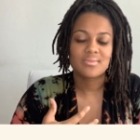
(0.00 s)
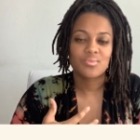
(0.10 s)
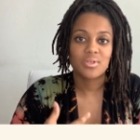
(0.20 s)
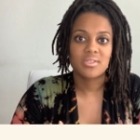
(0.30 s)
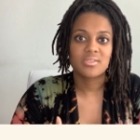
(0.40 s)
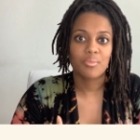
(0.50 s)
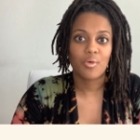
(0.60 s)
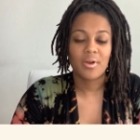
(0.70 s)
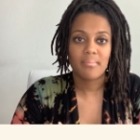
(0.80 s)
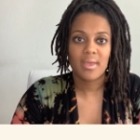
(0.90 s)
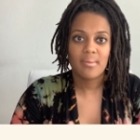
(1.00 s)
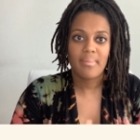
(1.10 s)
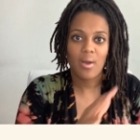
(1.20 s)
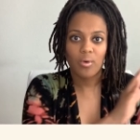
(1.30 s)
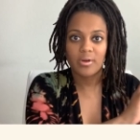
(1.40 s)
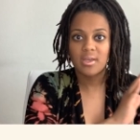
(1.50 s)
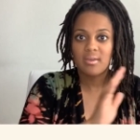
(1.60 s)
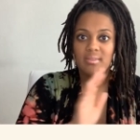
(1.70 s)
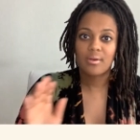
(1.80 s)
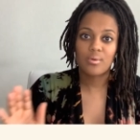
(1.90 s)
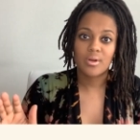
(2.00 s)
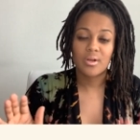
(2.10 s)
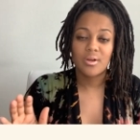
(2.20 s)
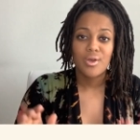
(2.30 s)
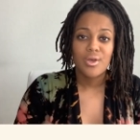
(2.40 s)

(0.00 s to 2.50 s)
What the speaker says: really supporting me by working in that order.